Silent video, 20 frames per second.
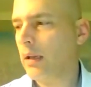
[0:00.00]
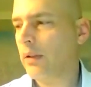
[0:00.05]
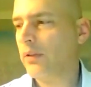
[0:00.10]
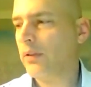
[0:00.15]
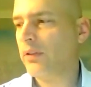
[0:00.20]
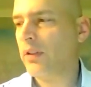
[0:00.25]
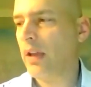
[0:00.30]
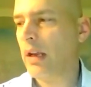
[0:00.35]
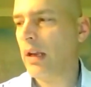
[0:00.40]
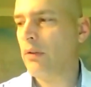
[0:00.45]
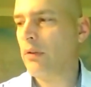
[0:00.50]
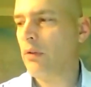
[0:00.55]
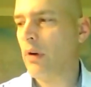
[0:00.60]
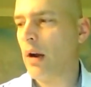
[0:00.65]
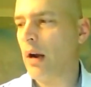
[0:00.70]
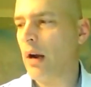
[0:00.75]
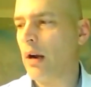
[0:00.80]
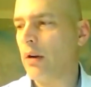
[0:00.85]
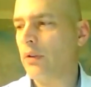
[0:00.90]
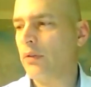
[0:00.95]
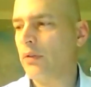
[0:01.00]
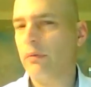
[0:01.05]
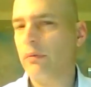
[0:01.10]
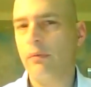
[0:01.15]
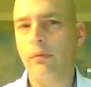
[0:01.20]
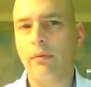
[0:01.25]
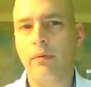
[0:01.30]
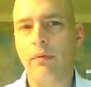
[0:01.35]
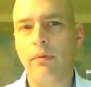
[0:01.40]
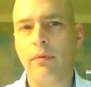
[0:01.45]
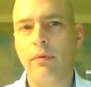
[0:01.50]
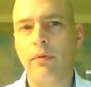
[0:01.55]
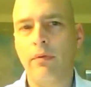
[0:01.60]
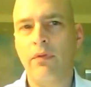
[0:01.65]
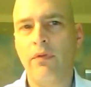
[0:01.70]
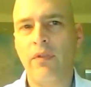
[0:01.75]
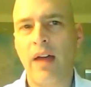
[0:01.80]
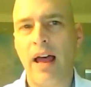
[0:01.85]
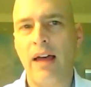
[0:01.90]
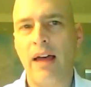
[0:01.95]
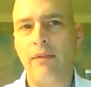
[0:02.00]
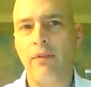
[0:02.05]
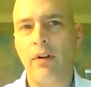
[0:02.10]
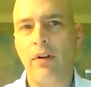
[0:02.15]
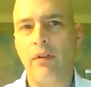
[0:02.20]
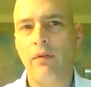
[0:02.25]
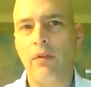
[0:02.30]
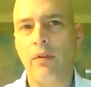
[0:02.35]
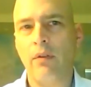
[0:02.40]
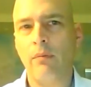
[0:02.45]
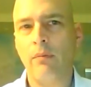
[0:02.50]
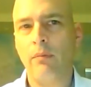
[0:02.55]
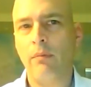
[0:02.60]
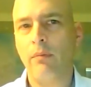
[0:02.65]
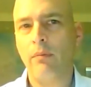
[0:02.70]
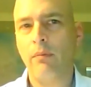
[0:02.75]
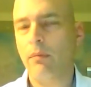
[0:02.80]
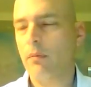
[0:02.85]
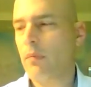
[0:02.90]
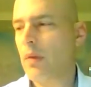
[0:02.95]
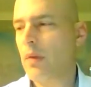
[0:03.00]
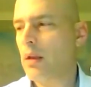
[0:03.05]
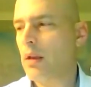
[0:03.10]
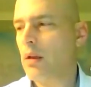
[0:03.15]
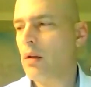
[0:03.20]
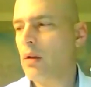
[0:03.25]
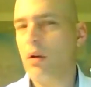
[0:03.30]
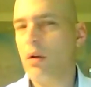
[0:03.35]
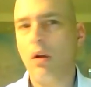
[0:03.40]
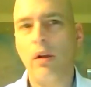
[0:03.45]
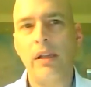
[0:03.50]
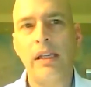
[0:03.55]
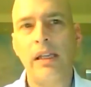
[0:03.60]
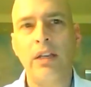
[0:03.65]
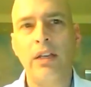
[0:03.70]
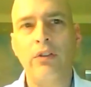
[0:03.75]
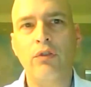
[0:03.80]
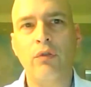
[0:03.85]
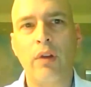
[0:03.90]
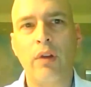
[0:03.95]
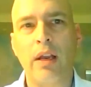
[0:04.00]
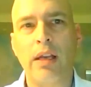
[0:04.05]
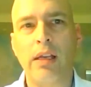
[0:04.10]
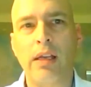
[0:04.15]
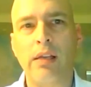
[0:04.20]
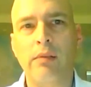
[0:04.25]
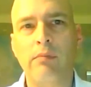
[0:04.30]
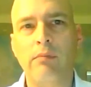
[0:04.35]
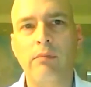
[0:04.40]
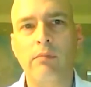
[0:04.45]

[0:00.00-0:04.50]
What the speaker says: set of dryers, 5 of them, each rated